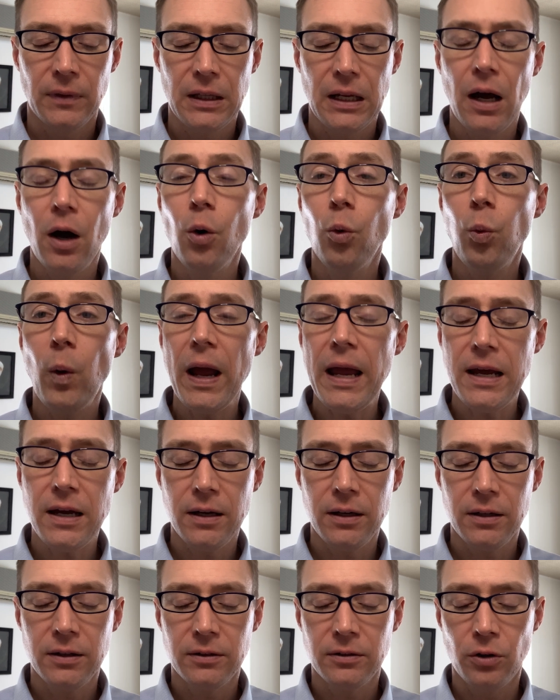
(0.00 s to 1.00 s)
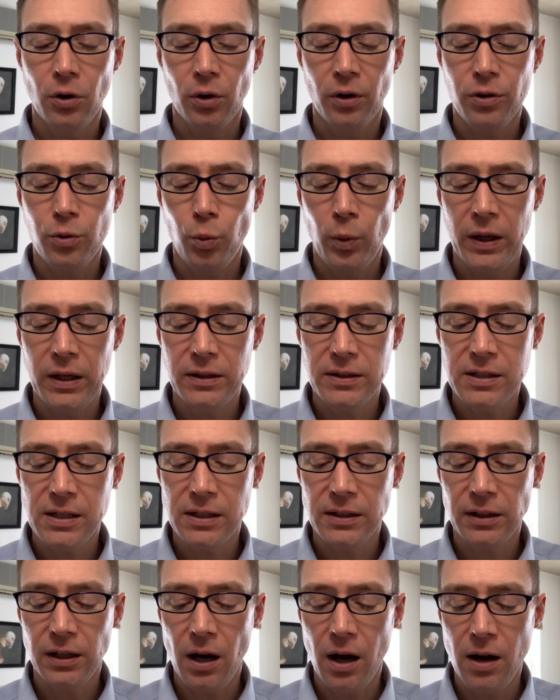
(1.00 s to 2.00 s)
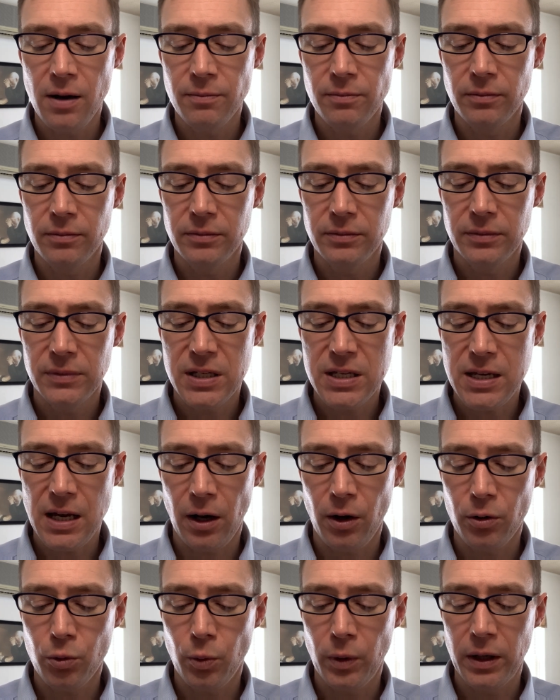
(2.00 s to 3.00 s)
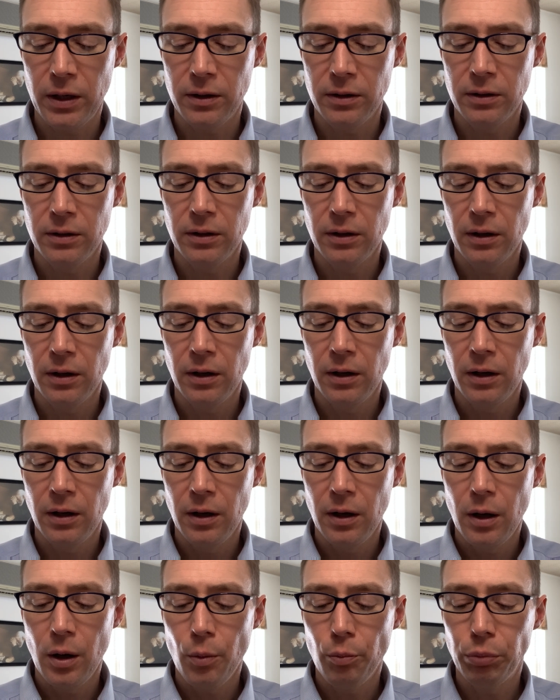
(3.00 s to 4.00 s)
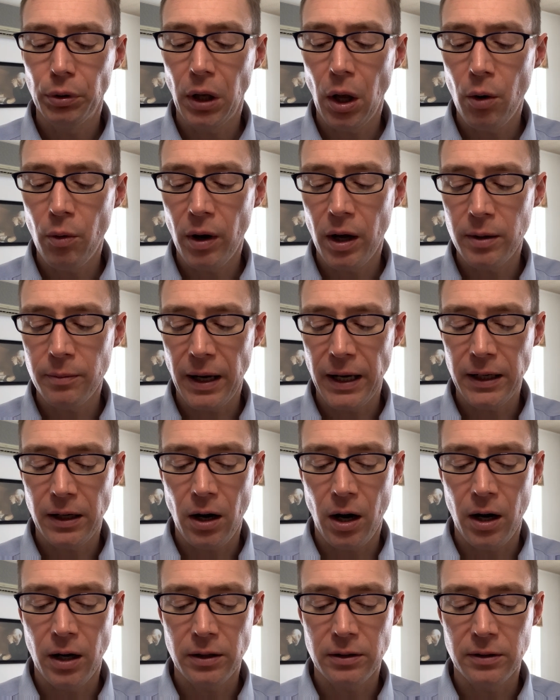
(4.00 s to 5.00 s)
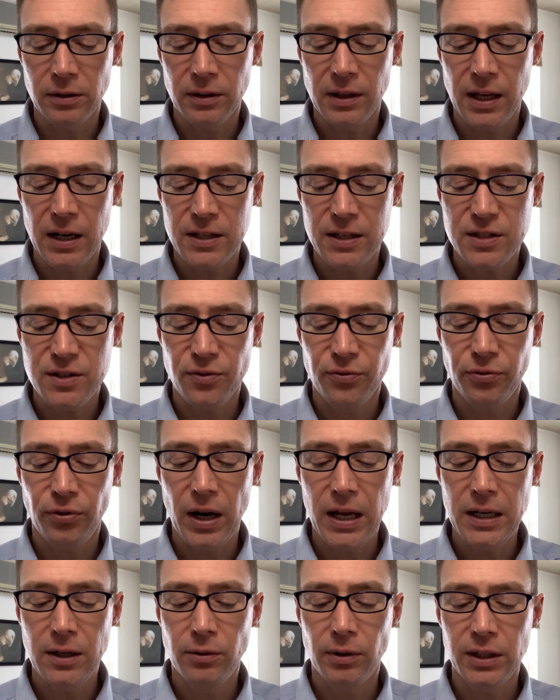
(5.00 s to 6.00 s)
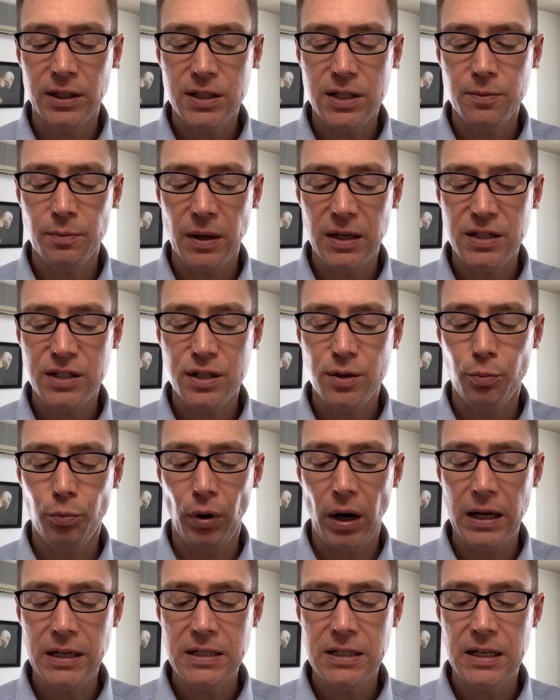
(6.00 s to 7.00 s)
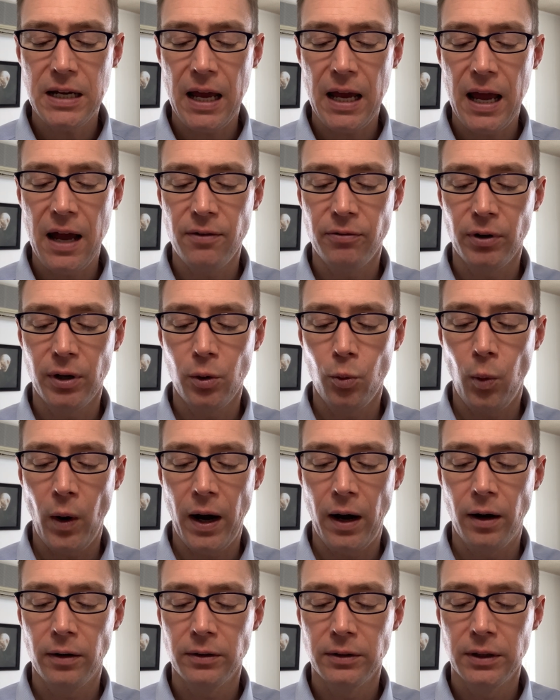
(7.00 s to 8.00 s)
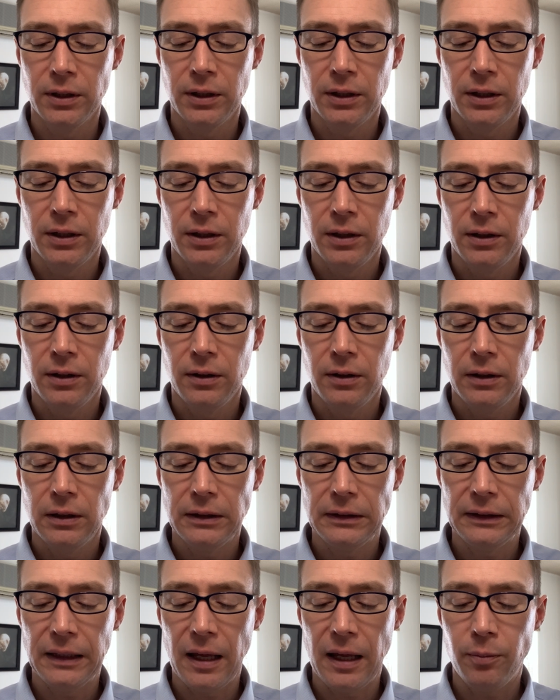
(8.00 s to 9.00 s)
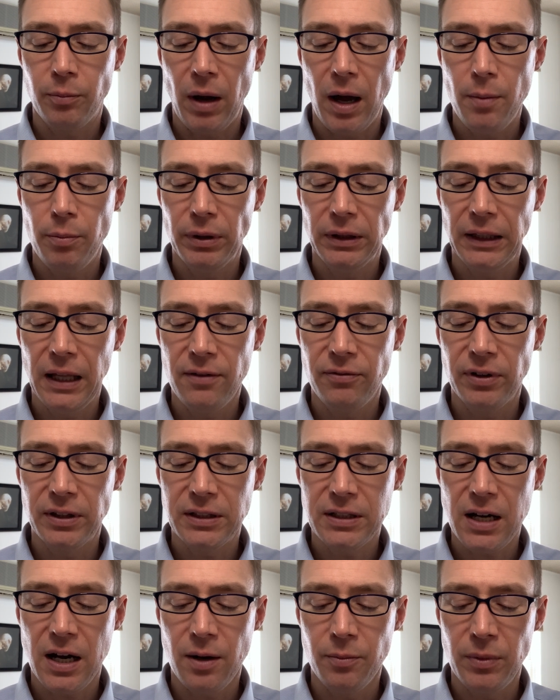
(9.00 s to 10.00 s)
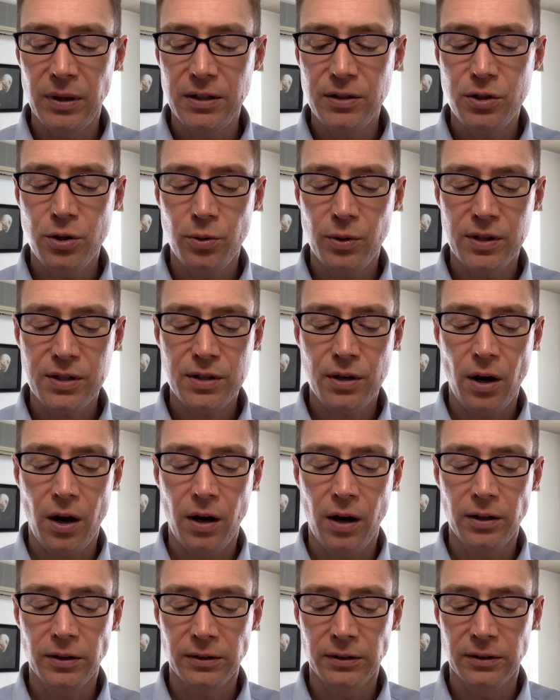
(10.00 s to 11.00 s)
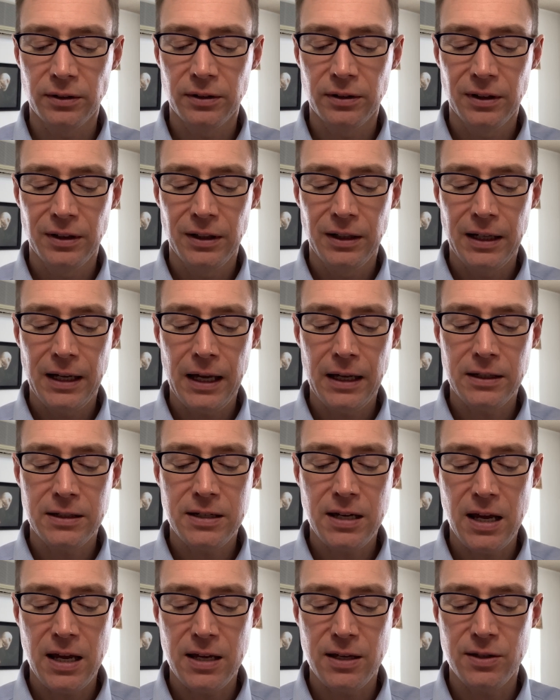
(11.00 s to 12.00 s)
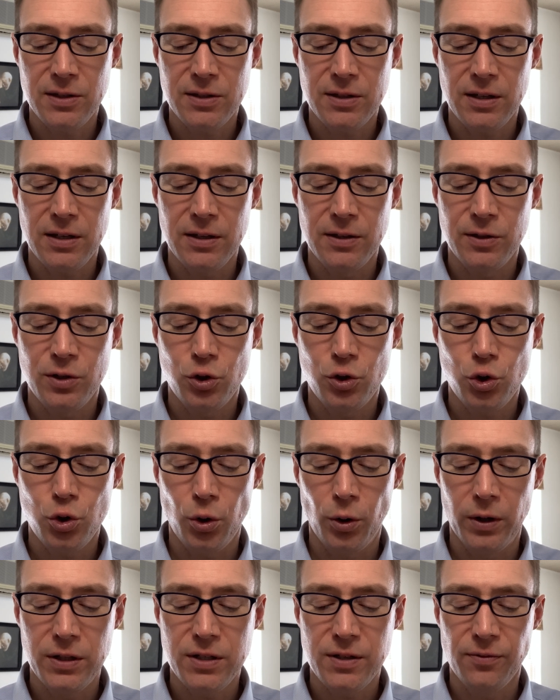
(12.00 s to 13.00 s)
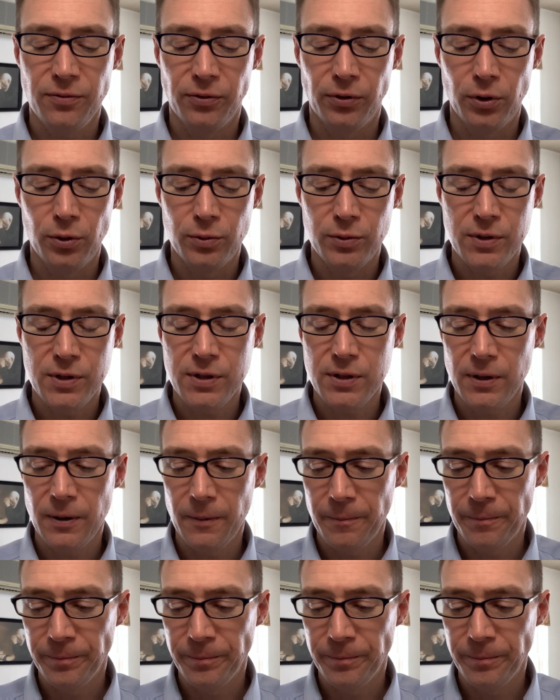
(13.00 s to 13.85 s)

Awake, north wind, and come, south wind. Blow on my garden that its fragrance may spread everywhere. Let my beloved come into his garden and taste its choice fruits.